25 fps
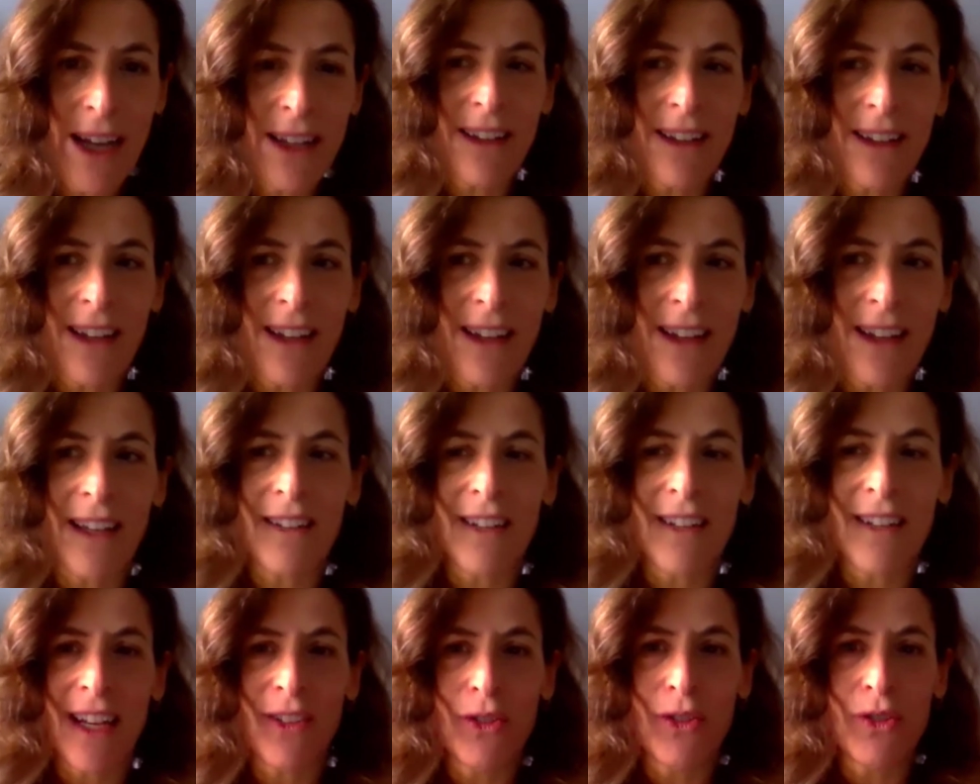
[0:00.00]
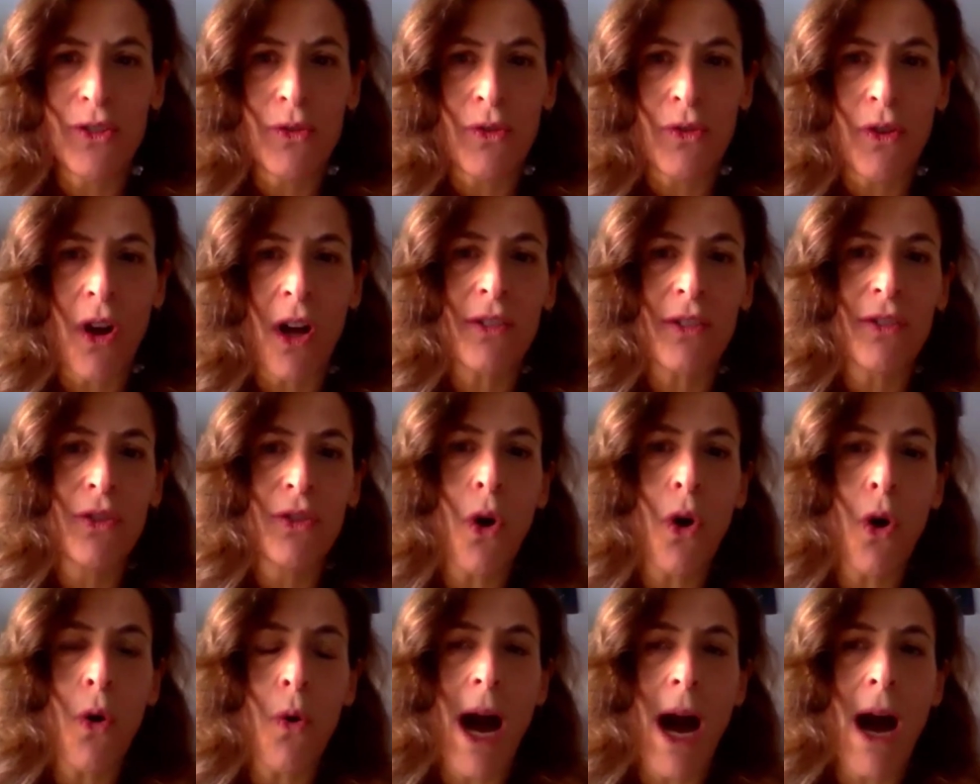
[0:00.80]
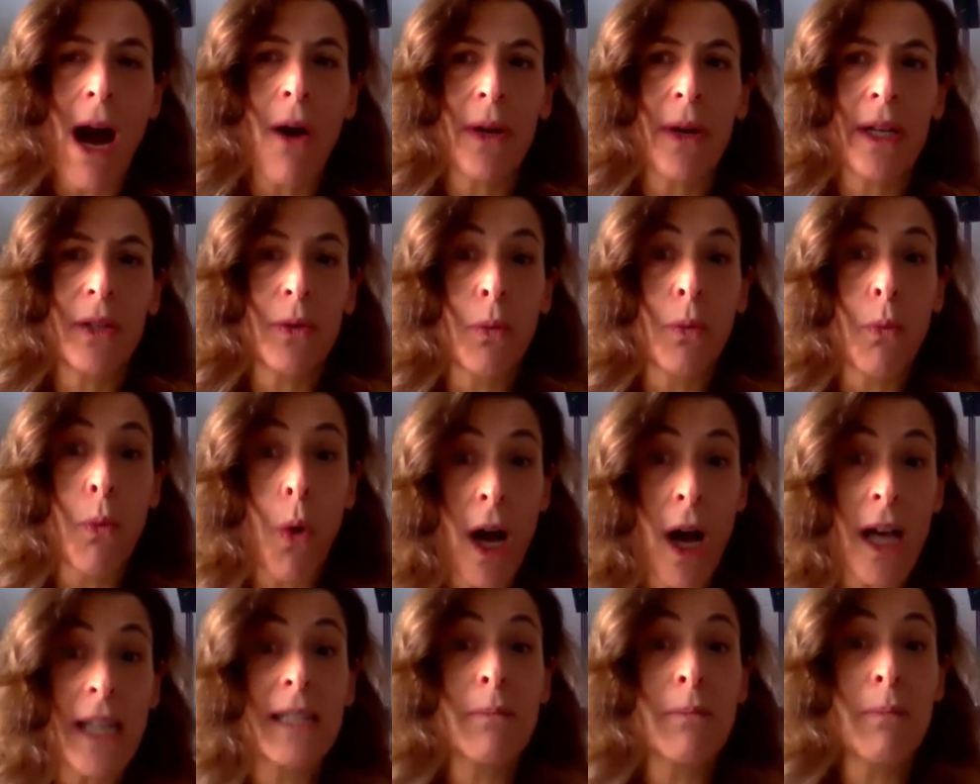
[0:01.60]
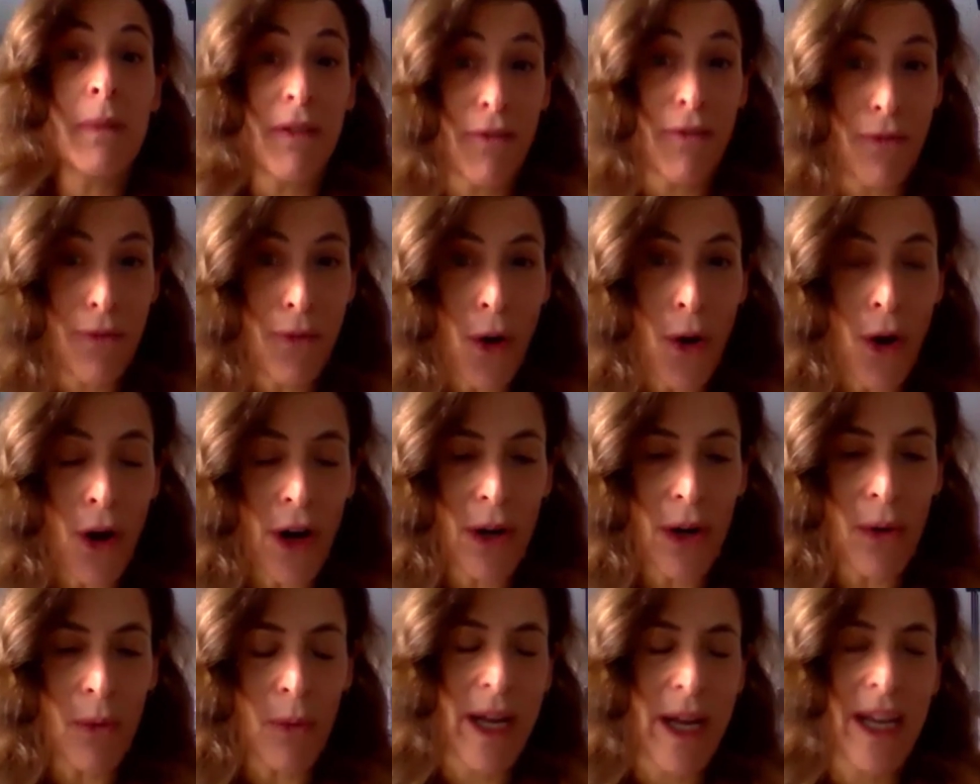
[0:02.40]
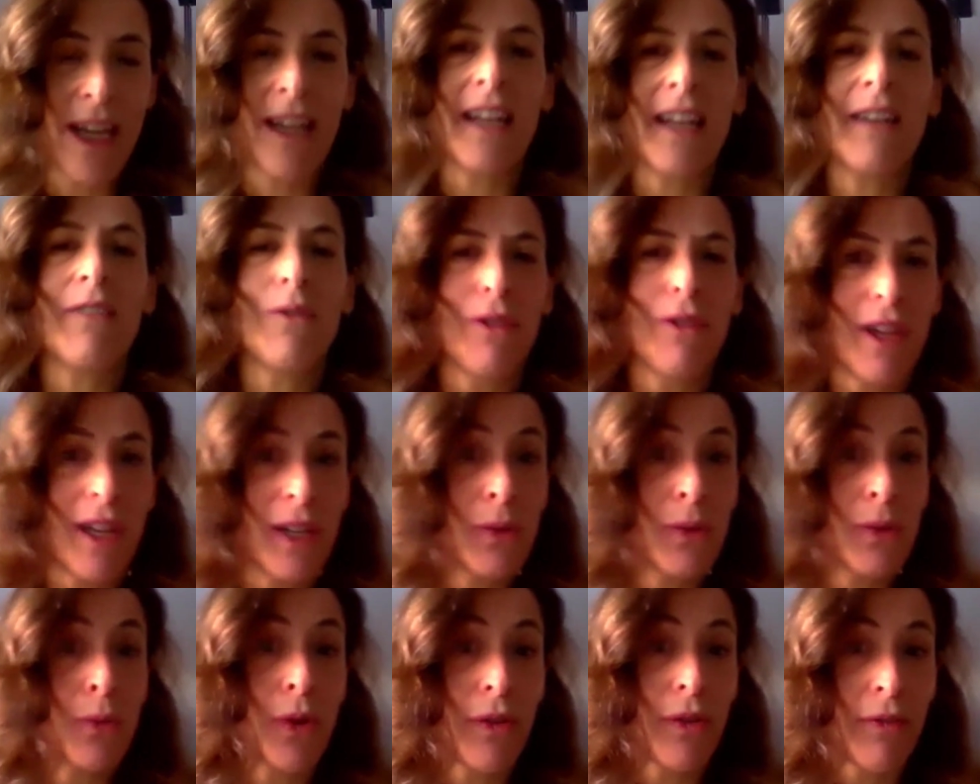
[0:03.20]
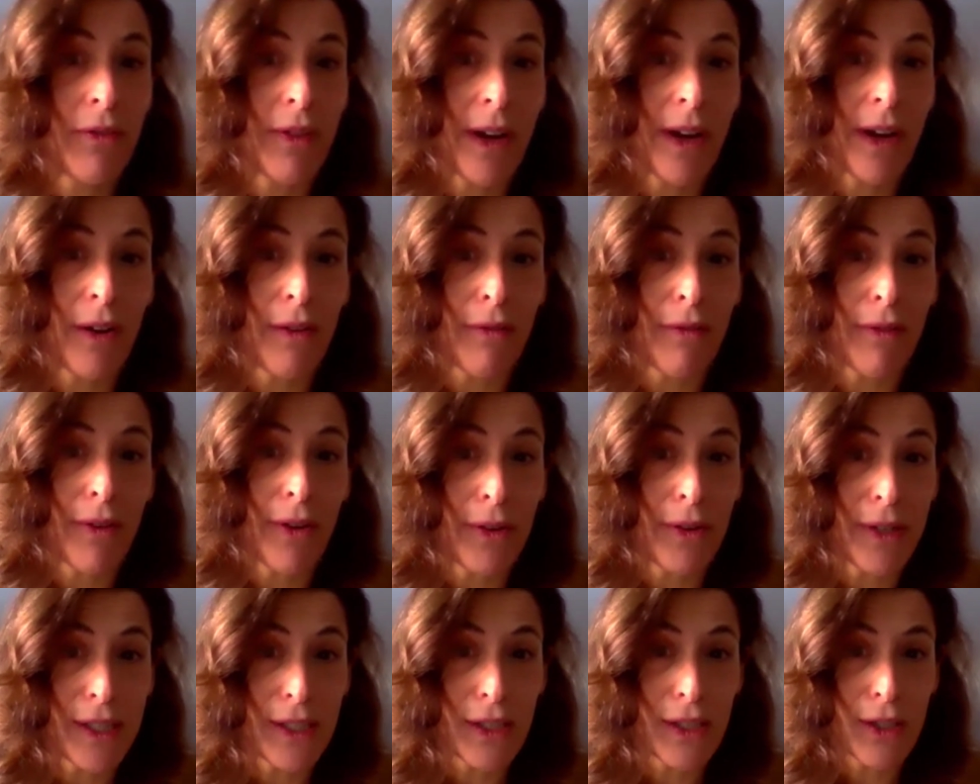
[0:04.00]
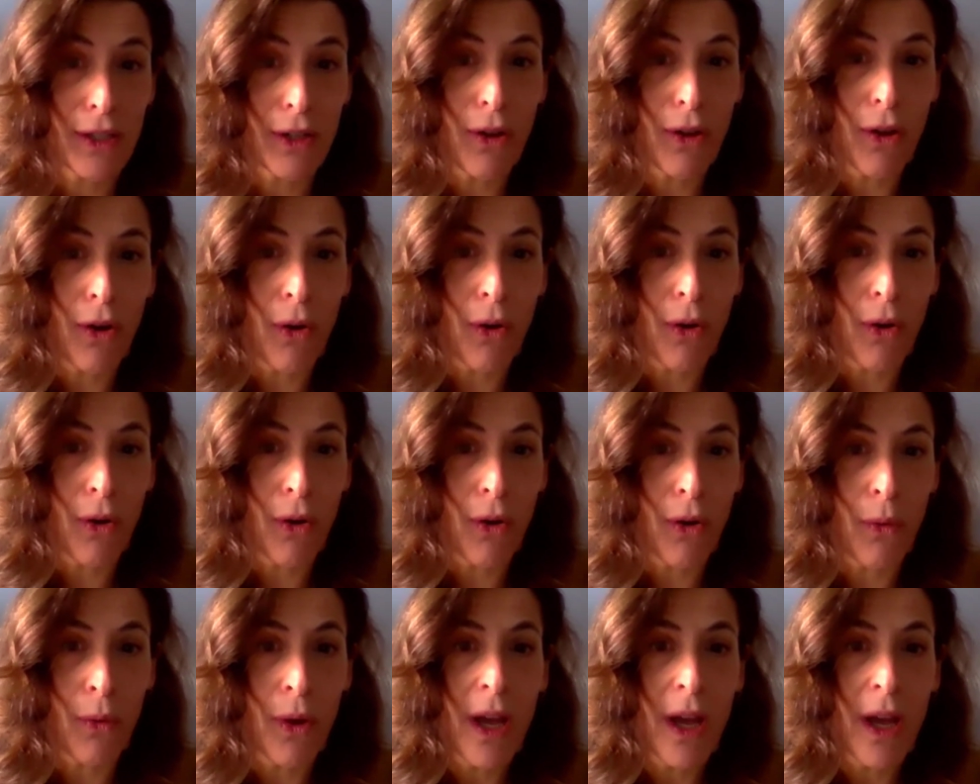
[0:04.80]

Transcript: They do not know how it was before when things were very, very slow.